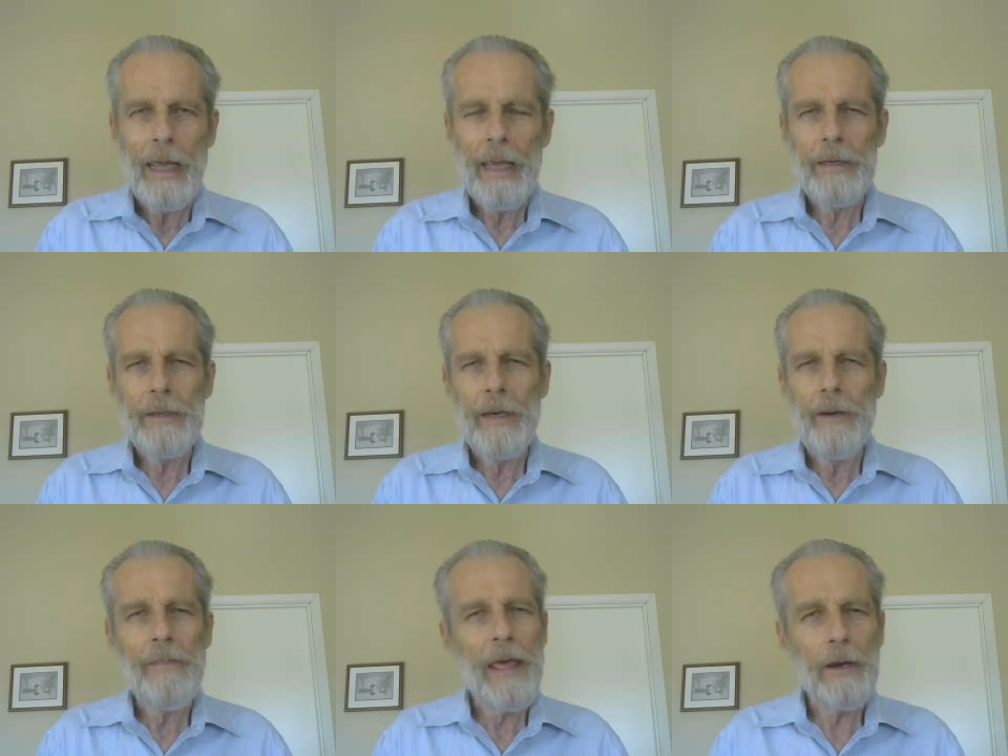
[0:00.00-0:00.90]
And
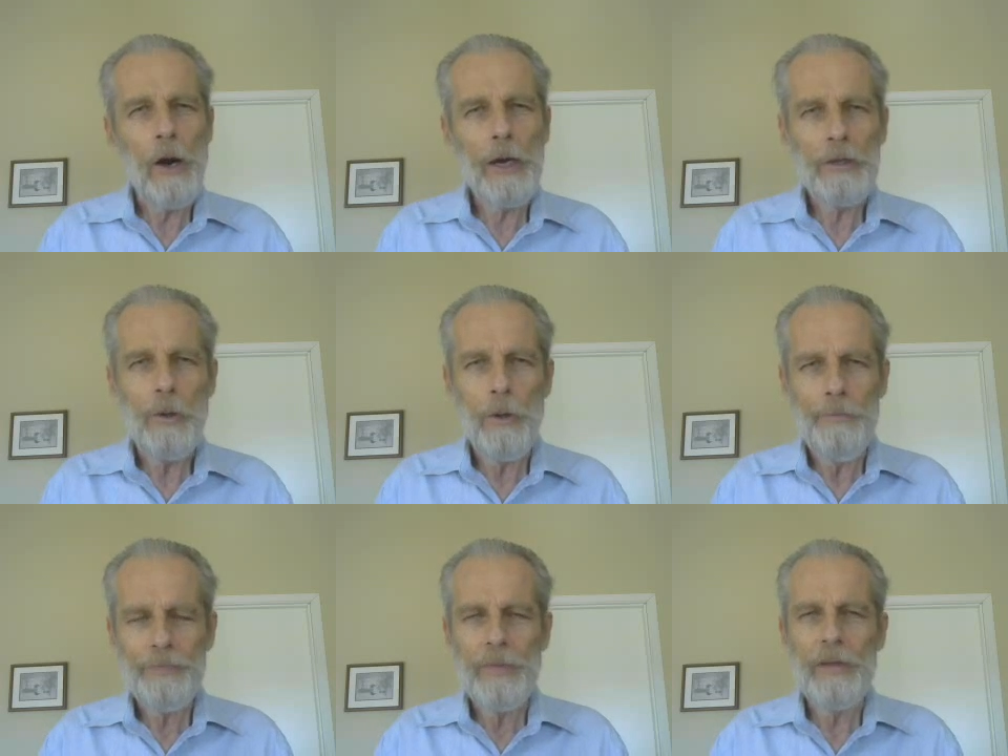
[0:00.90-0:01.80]
that article
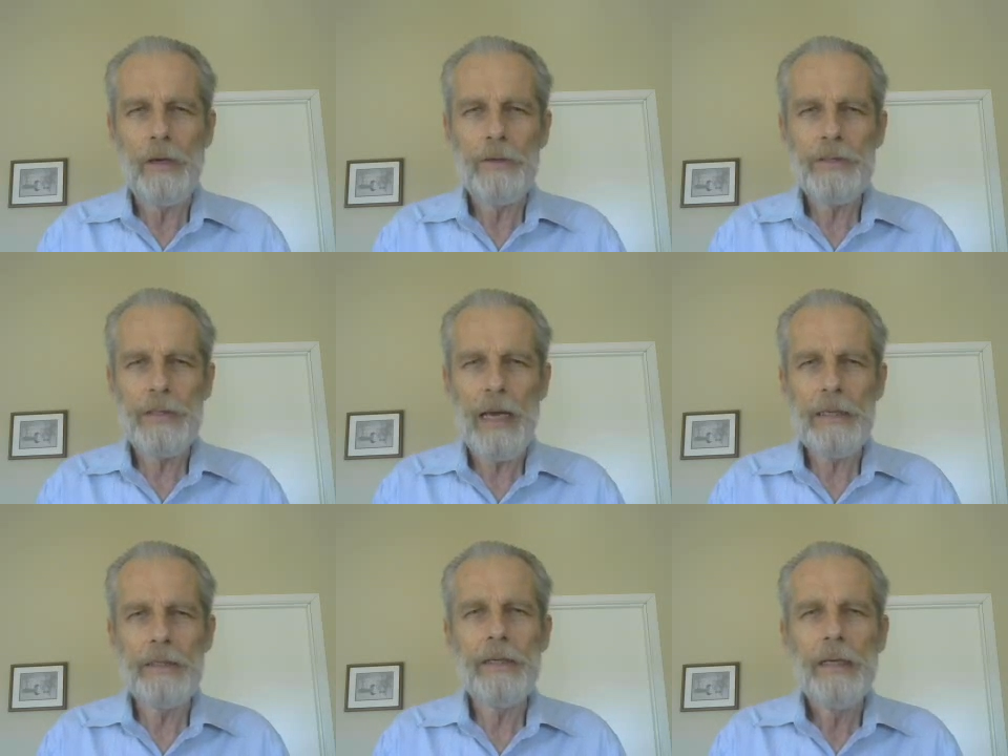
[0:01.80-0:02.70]
there
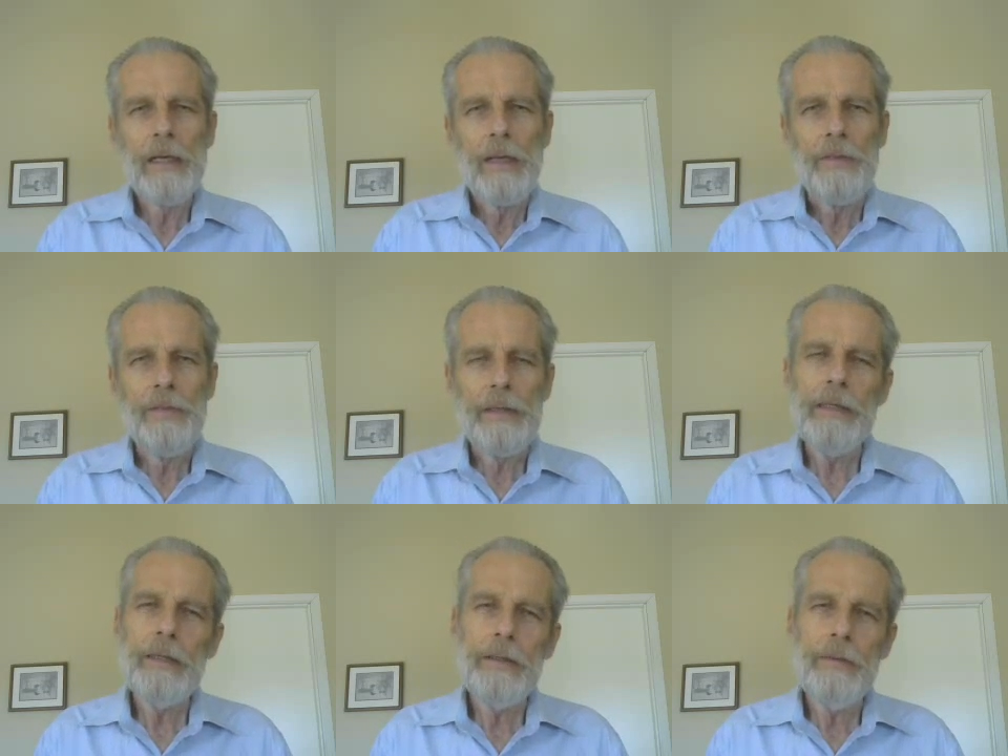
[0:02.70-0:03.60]
cited
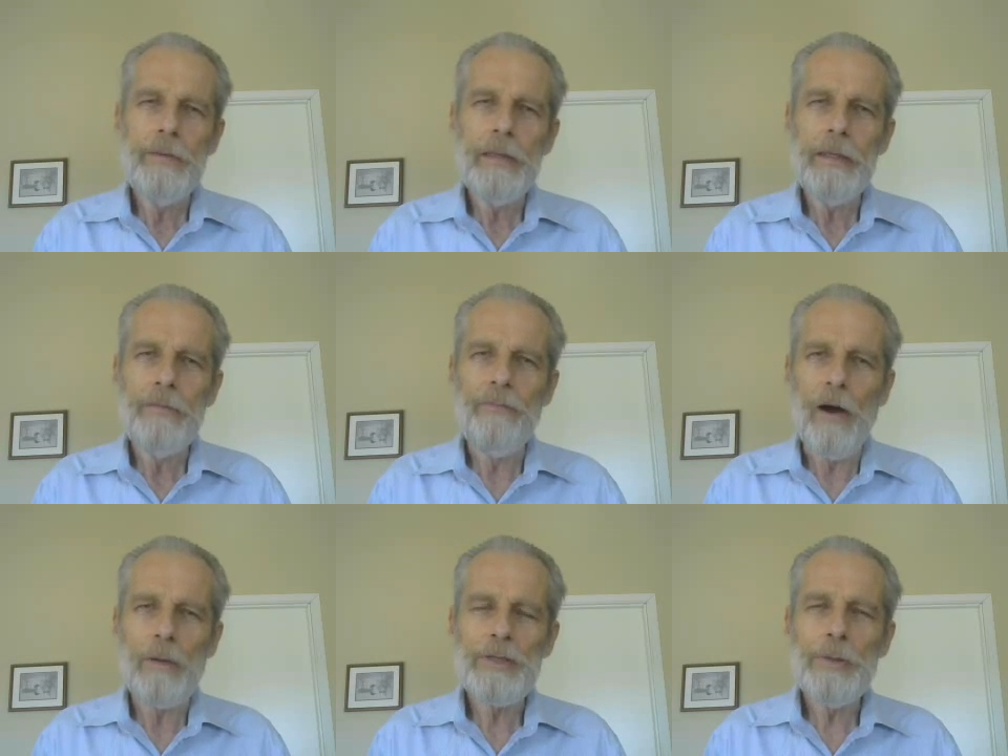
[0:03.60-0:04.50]
the
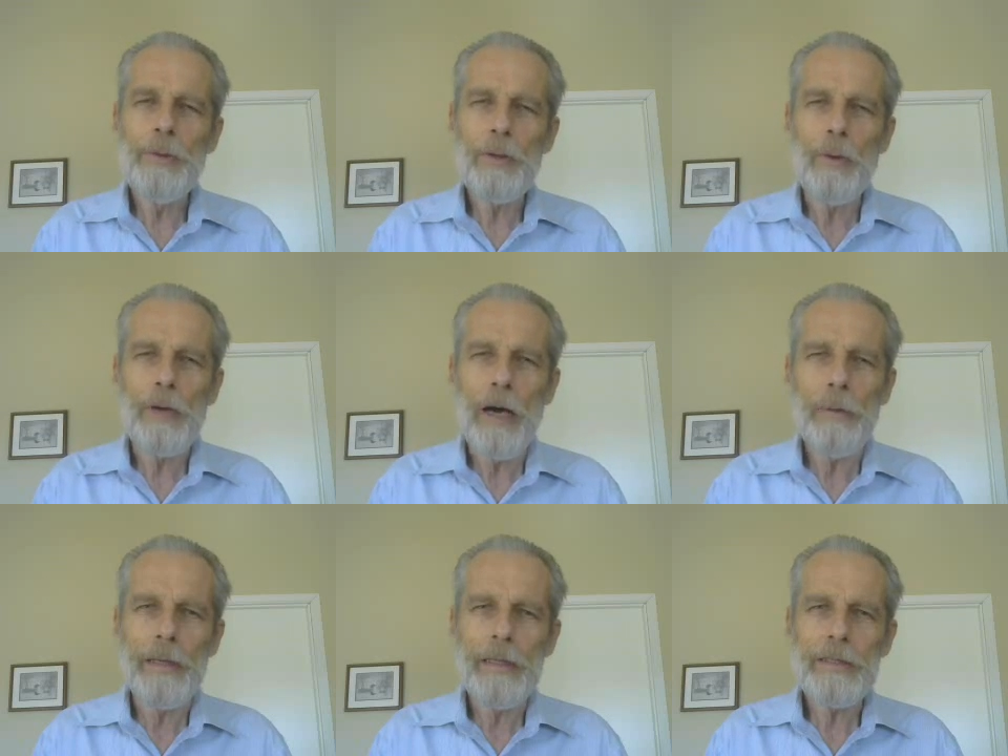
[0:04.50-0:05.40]
pharmaceutical
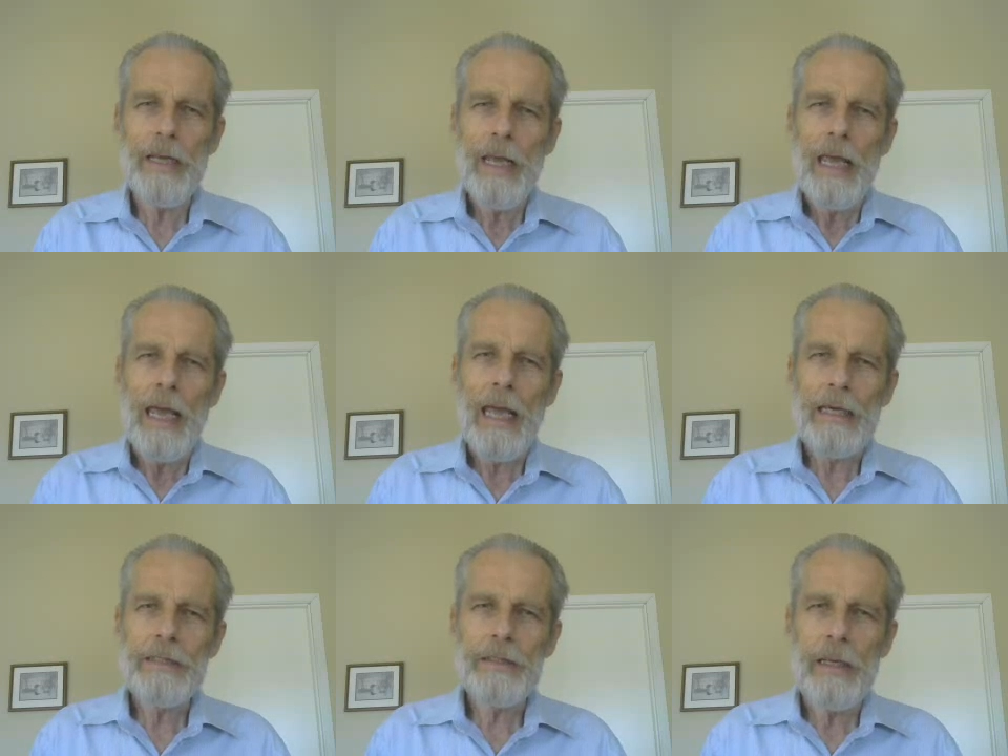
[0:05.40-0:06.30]
companies
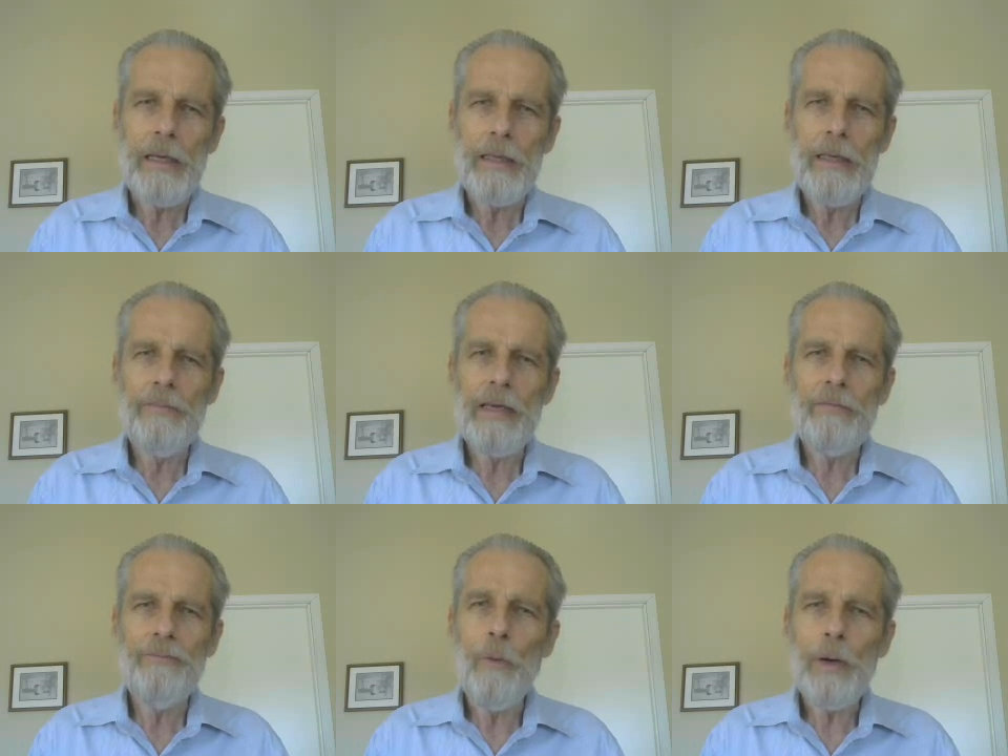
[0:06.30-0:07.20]
as
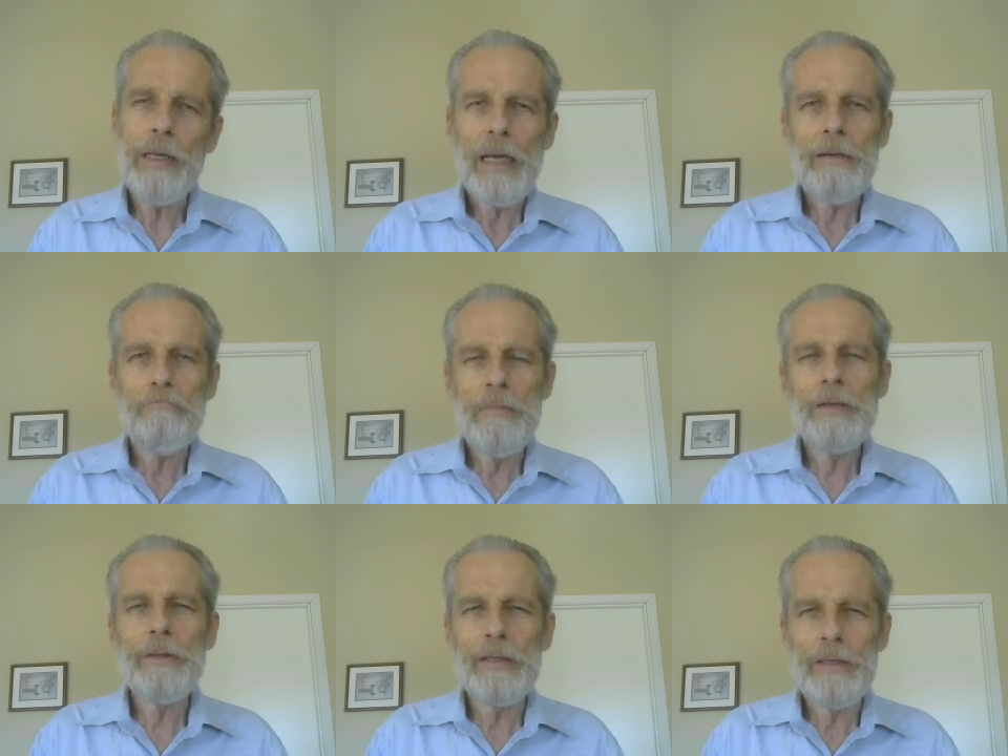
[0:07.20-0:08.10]
giving $48
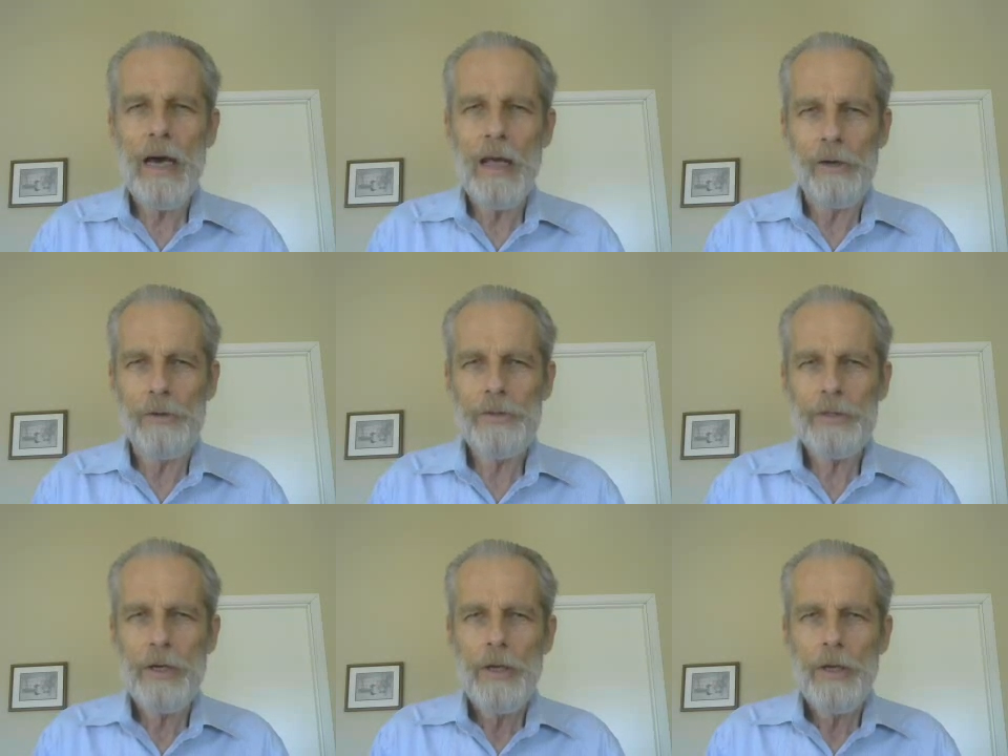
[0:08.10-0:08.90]
million to